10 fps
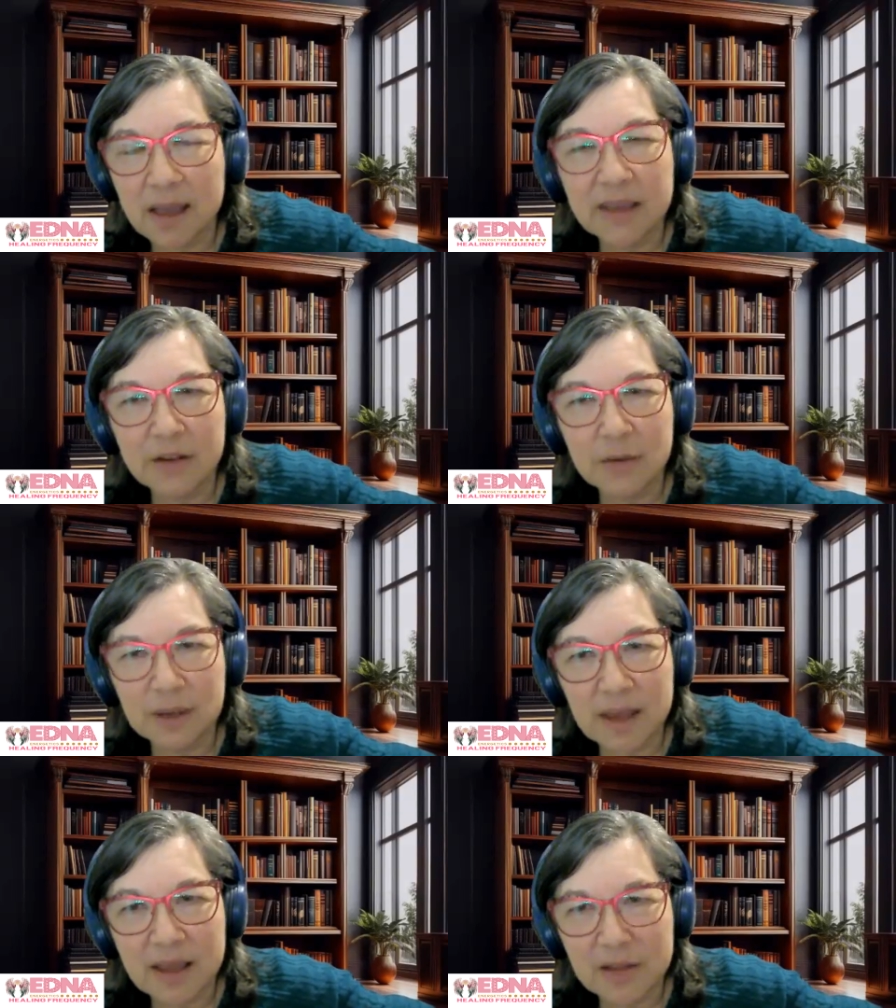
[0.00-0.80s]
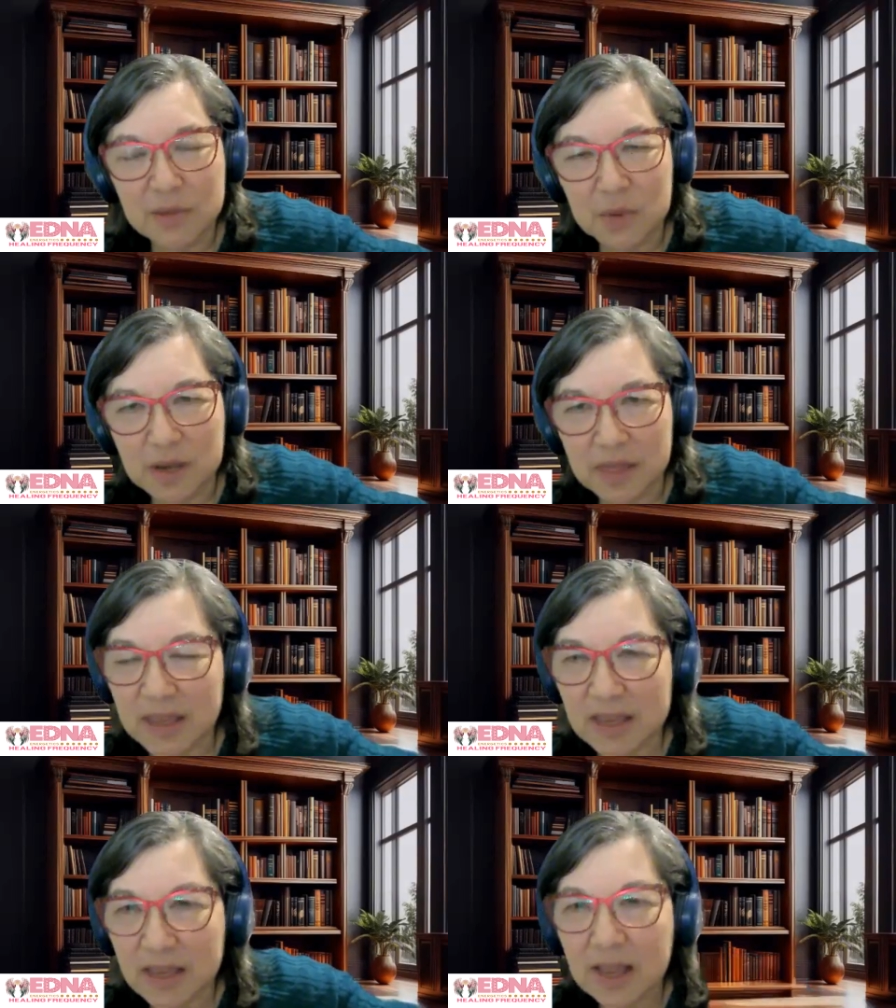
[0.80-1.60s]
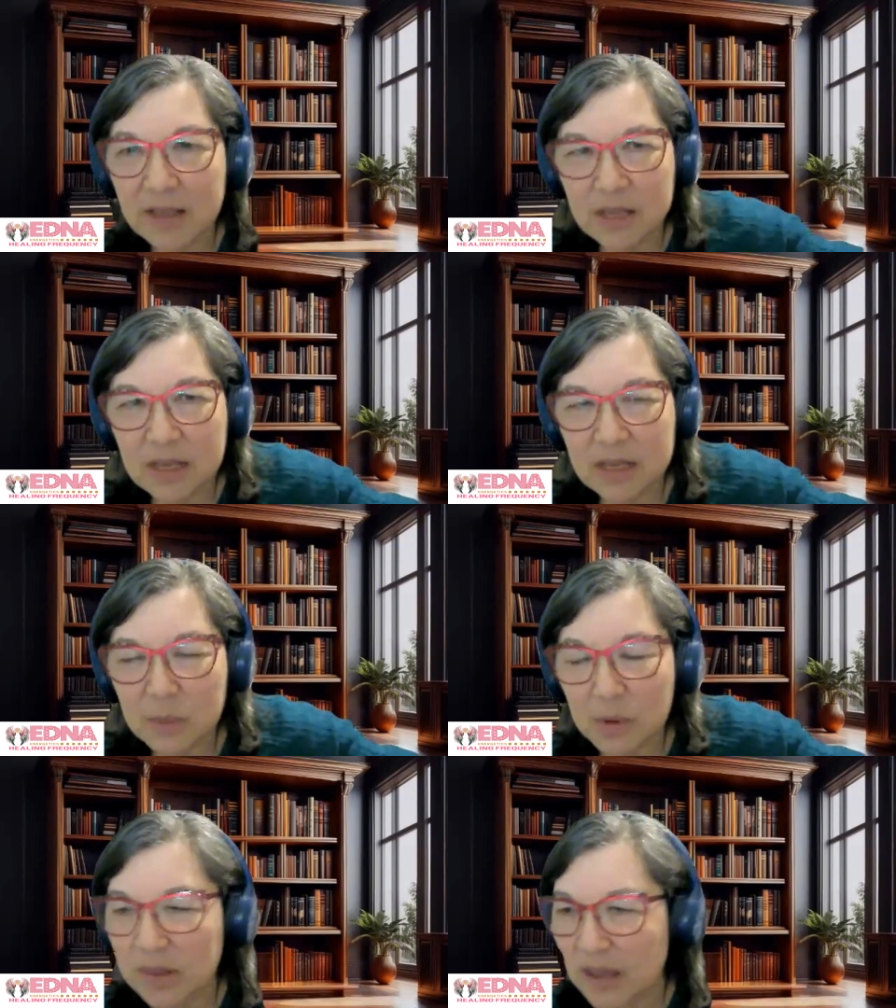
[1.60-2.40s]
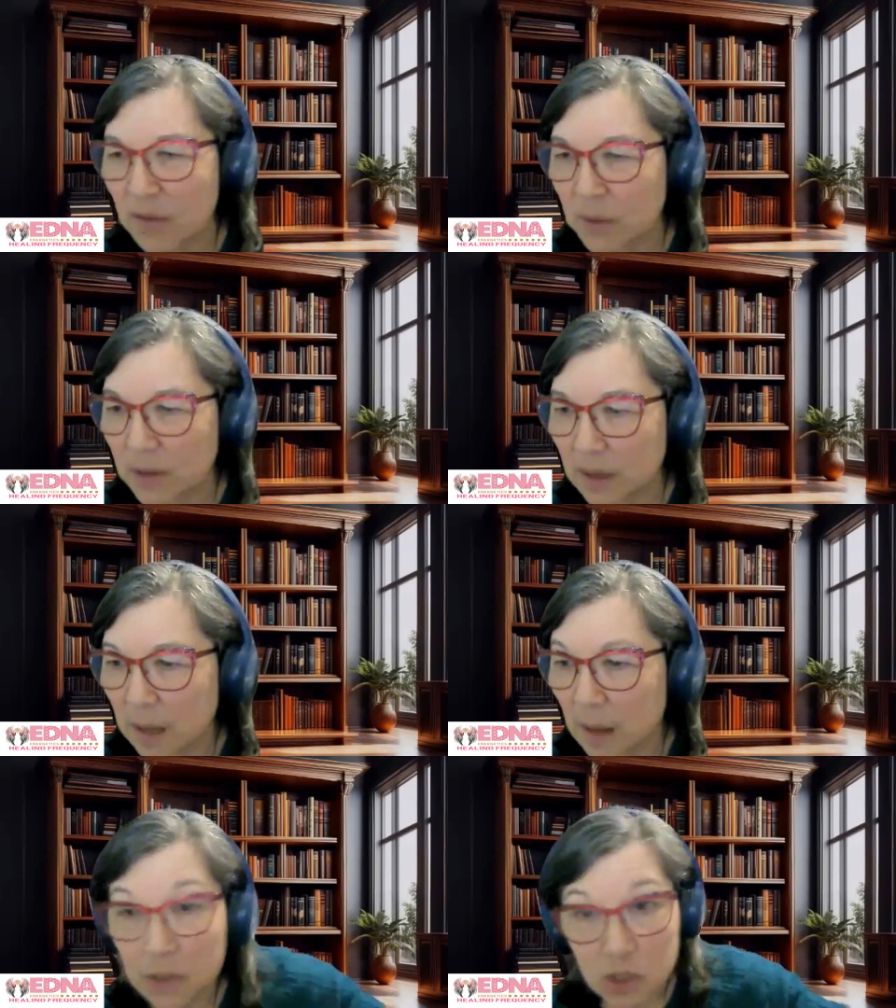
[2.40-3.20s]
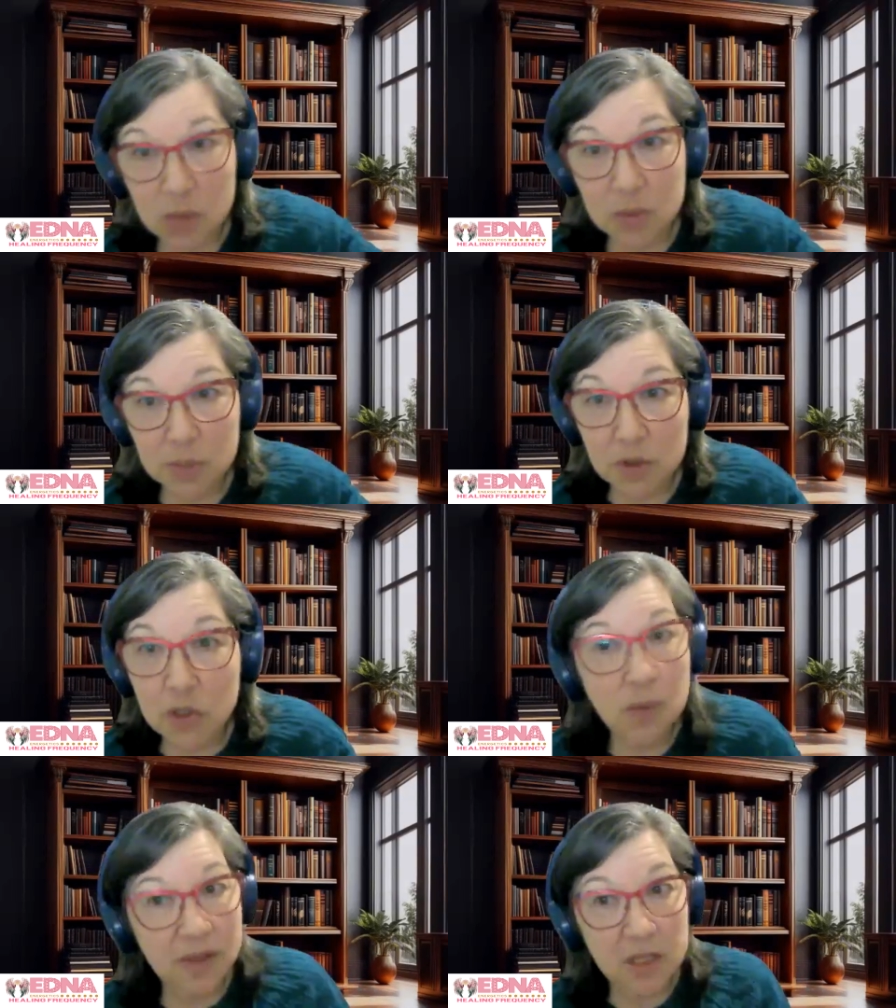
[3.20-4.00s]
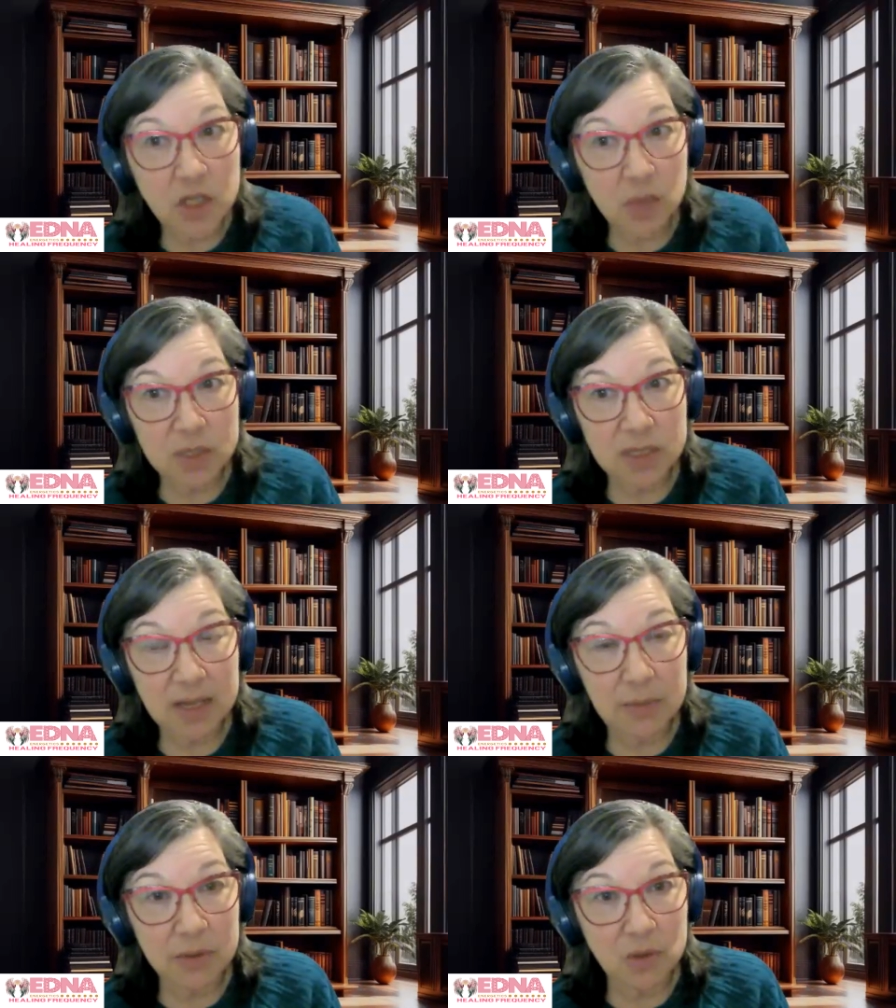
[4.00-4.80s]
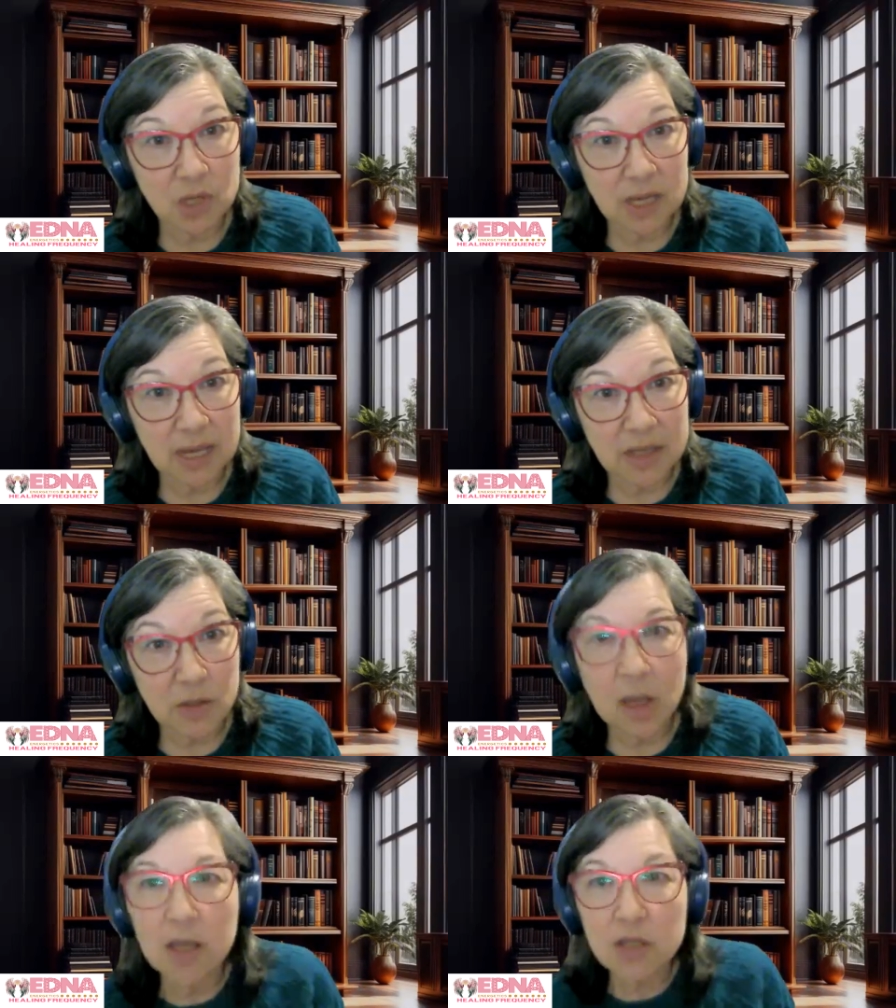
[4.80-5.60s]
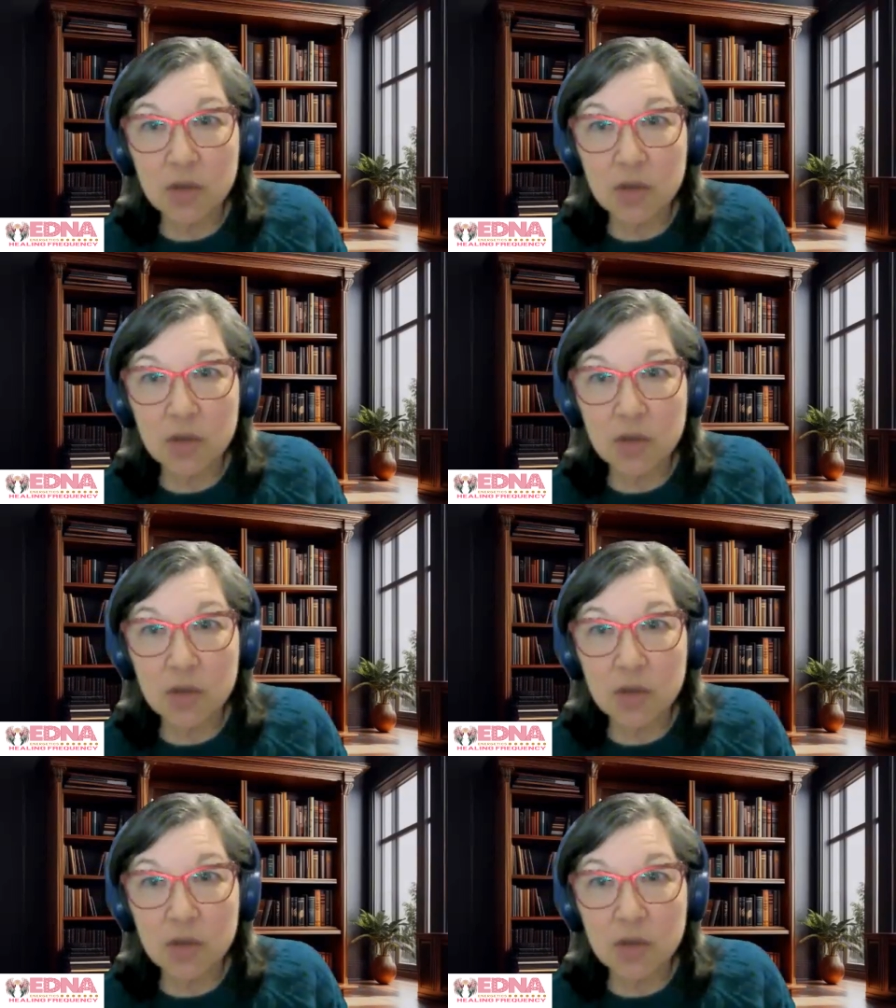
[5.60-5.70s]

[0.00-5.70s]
I Can Do It Hay House one. I think he spoke at that one, but she was supposed to, and then she wasn't able to. She canceled.